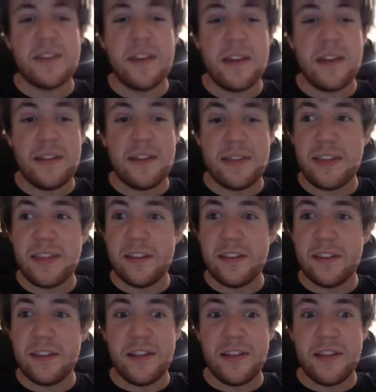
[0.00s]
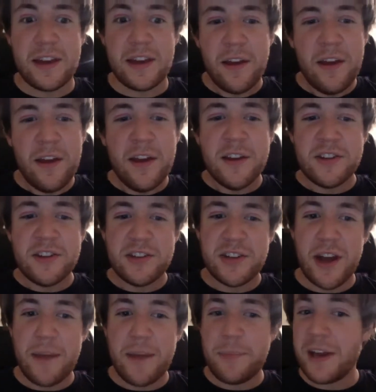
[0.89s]
The, the, the like
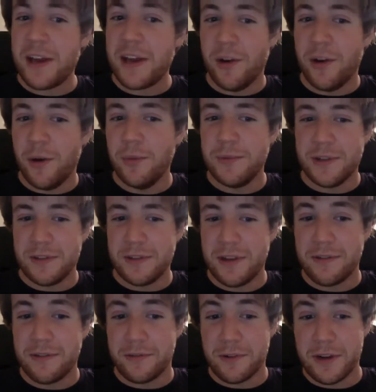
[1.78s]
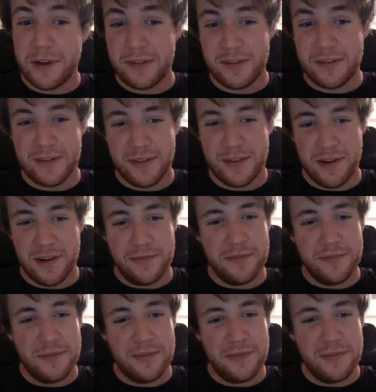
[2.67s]
shopping home delivery stuff.